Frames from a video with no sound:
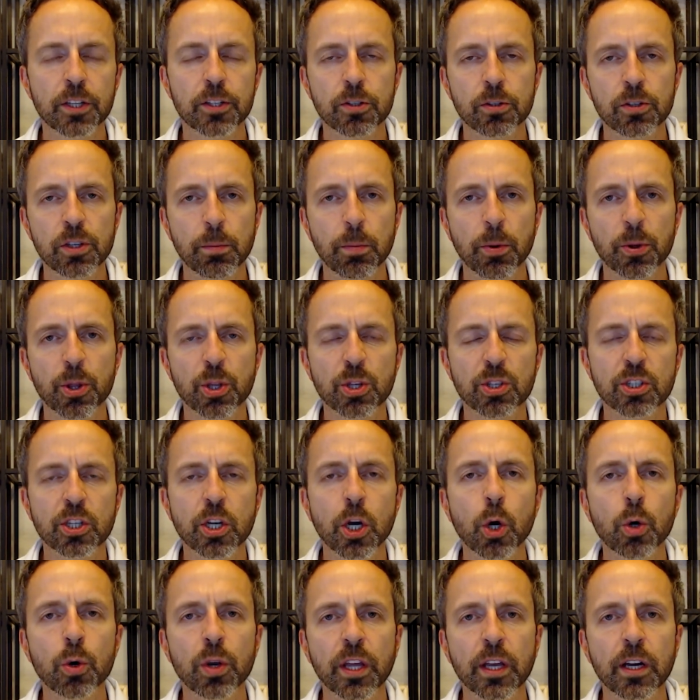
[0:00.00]
So you put this
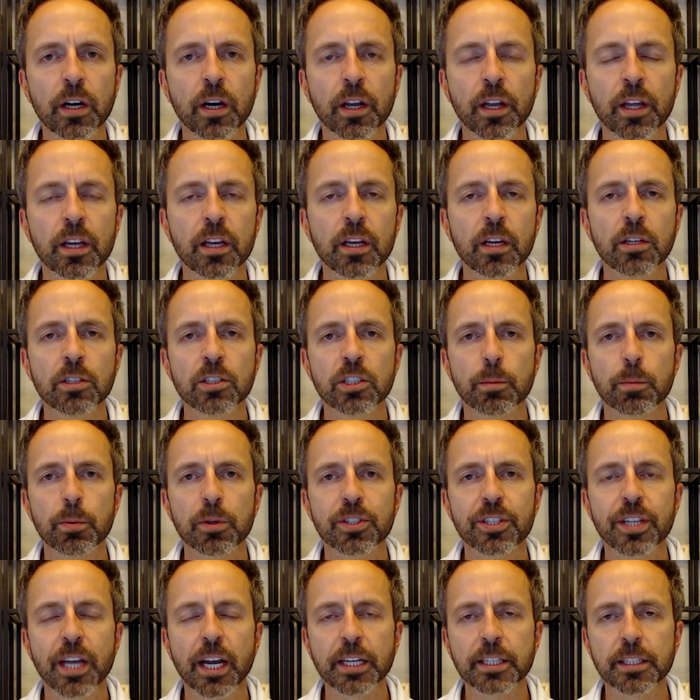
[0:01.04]
coating on it to
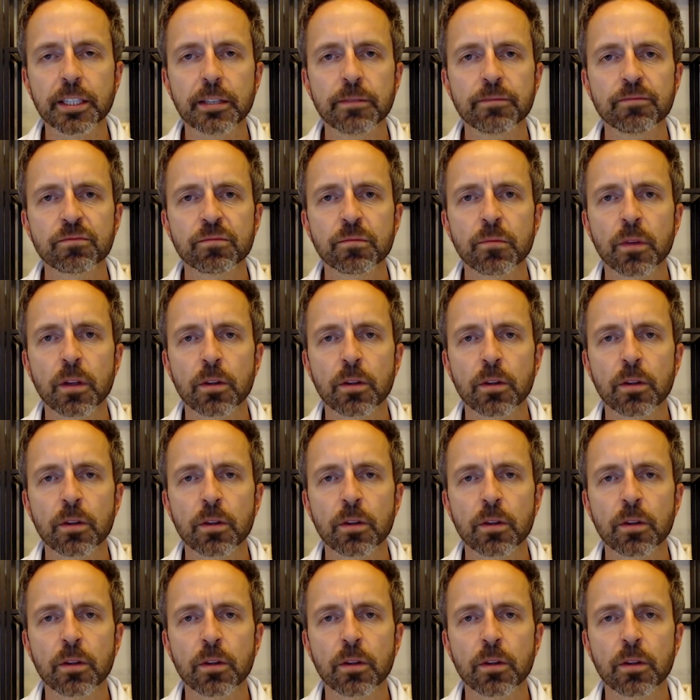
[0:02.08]
protect it